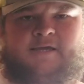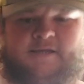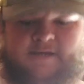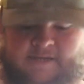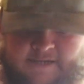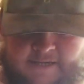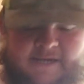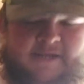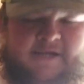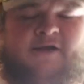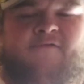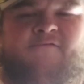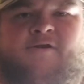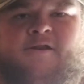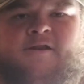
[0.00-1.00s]
and I kind of
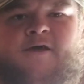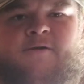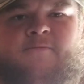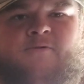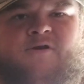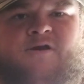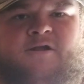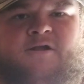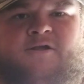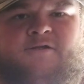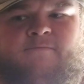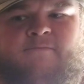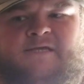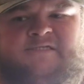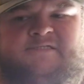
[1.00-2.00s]
covered it up where it
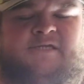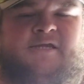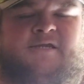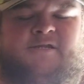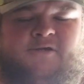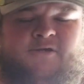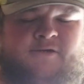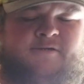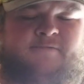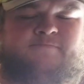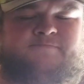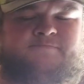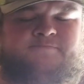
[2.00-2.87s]
couldn't be seen good,